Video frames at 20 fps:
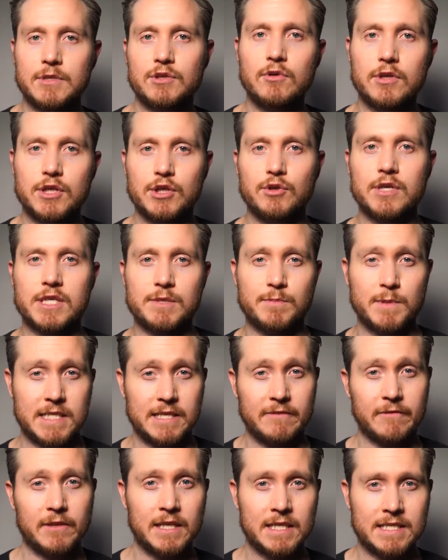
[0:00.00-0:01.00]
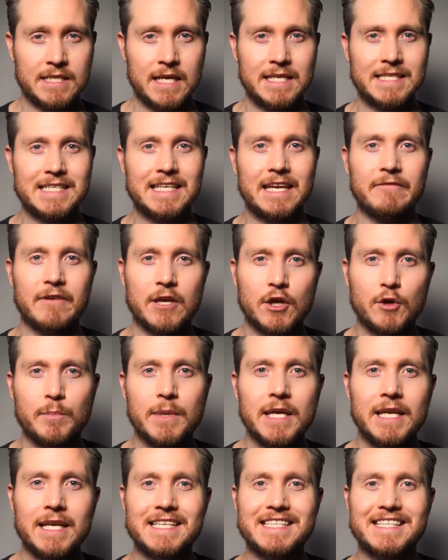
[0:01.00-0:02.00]
202 is specifically designed to give
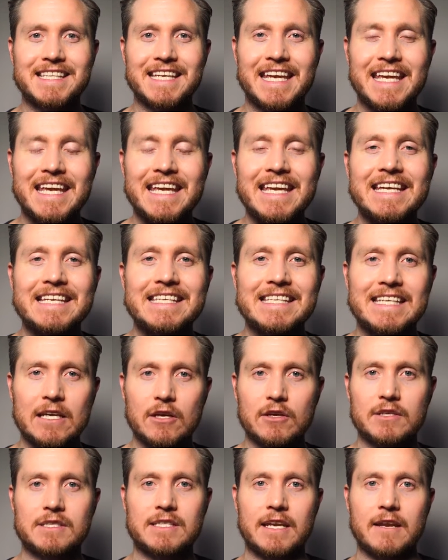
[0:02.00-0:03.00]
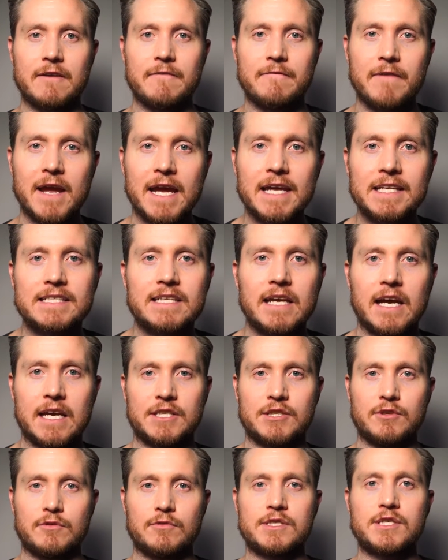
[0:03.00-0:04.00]
intermediates the key skills that advanced
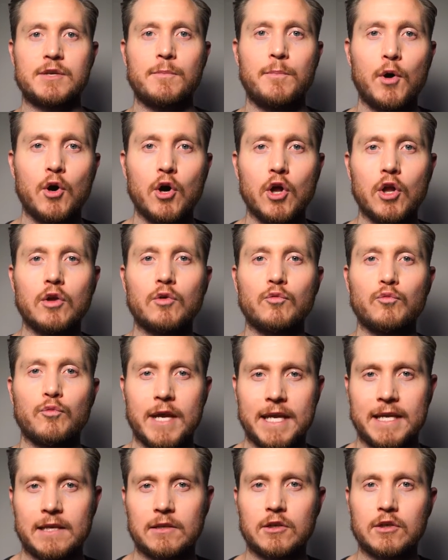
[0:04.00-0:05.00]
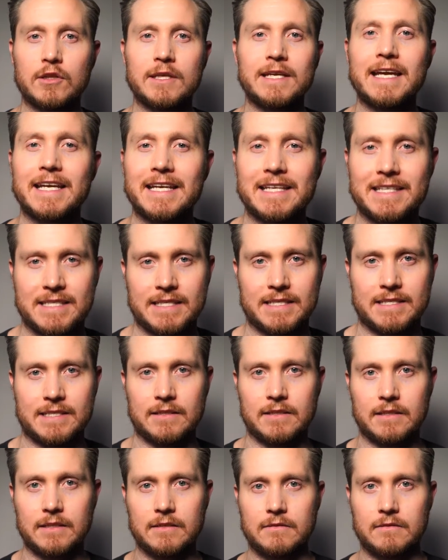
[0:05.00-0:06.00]
guys use to pull regularly and consistently.